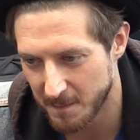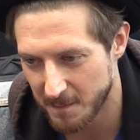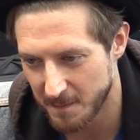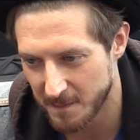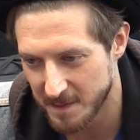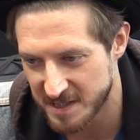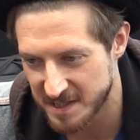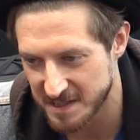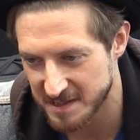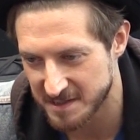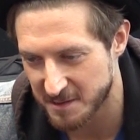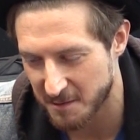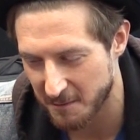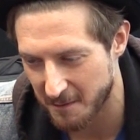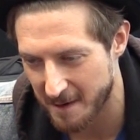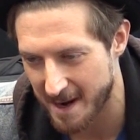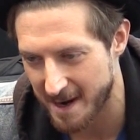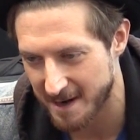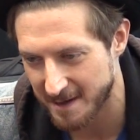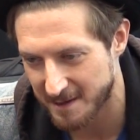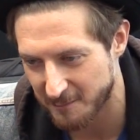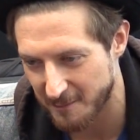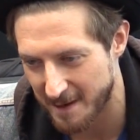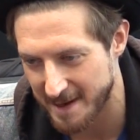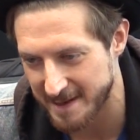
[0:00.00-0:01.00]
which is great,
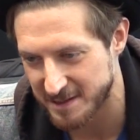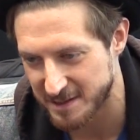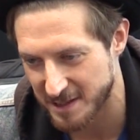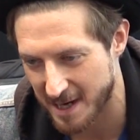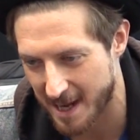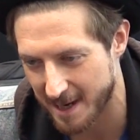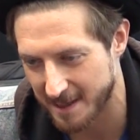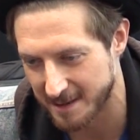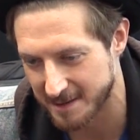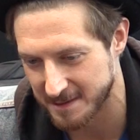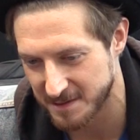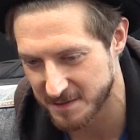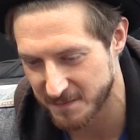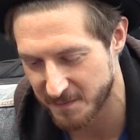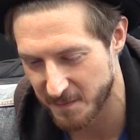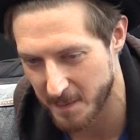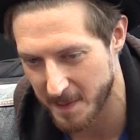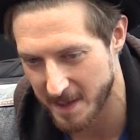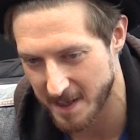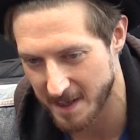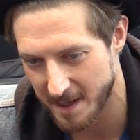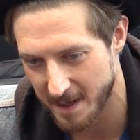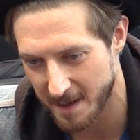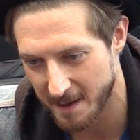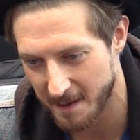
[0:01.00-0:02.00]
a great challenge for
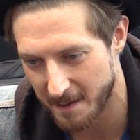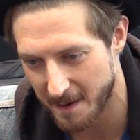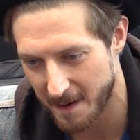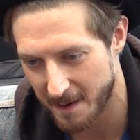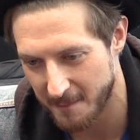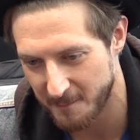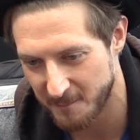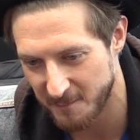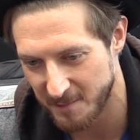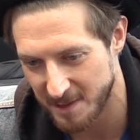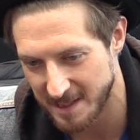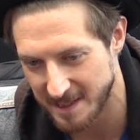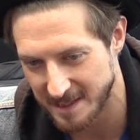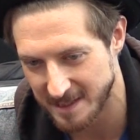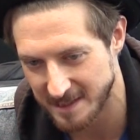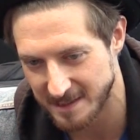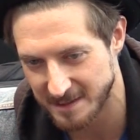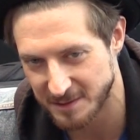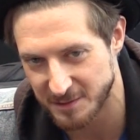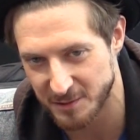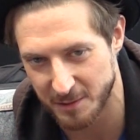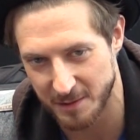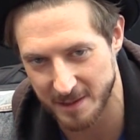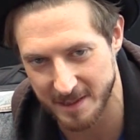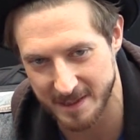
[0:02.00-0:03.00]
me, and I'm really
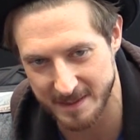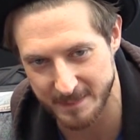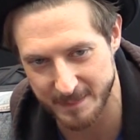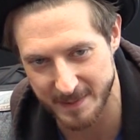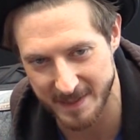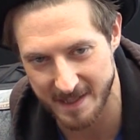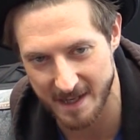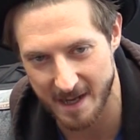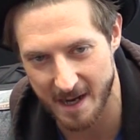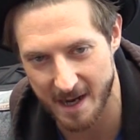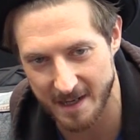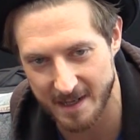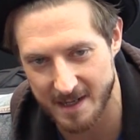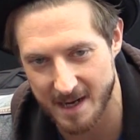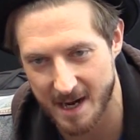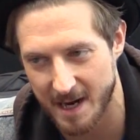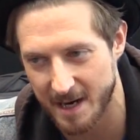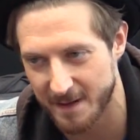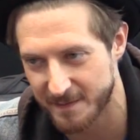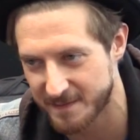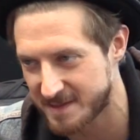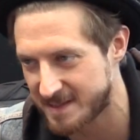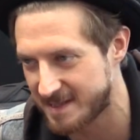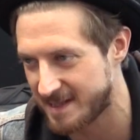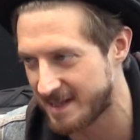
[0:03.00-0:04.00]
enjoying it. But I
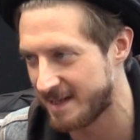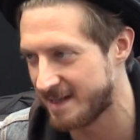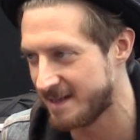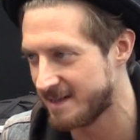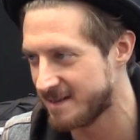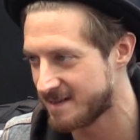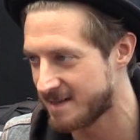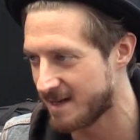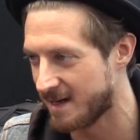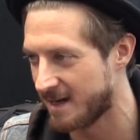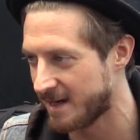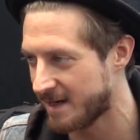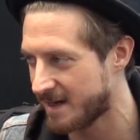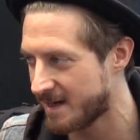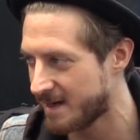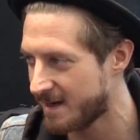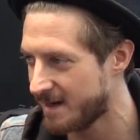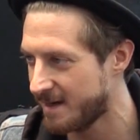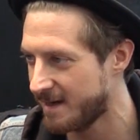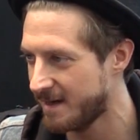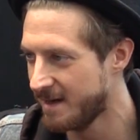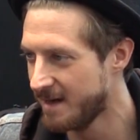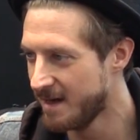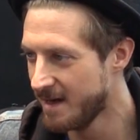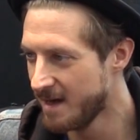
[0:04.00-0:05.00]
kind of see it as like
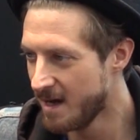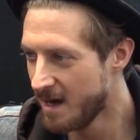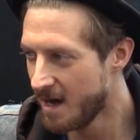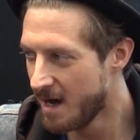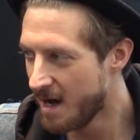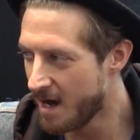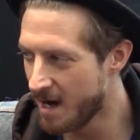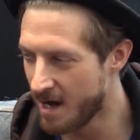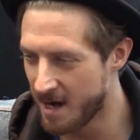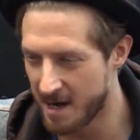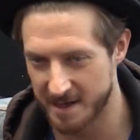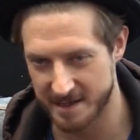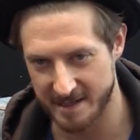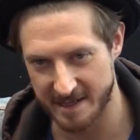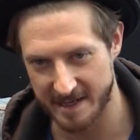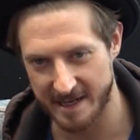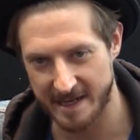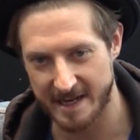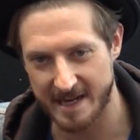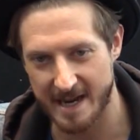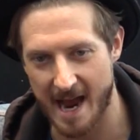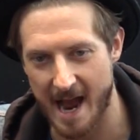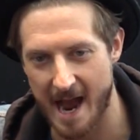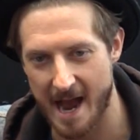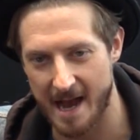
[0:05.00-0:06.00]

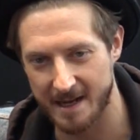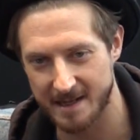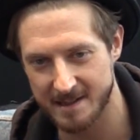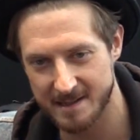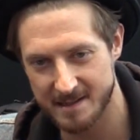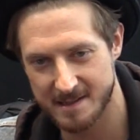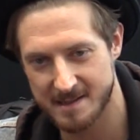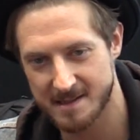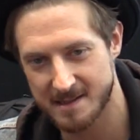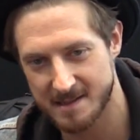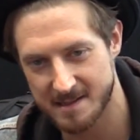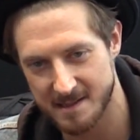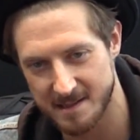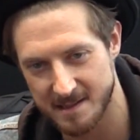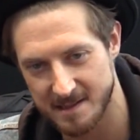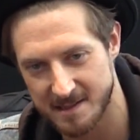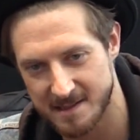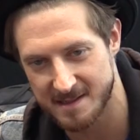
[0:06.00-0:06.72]
herding cats.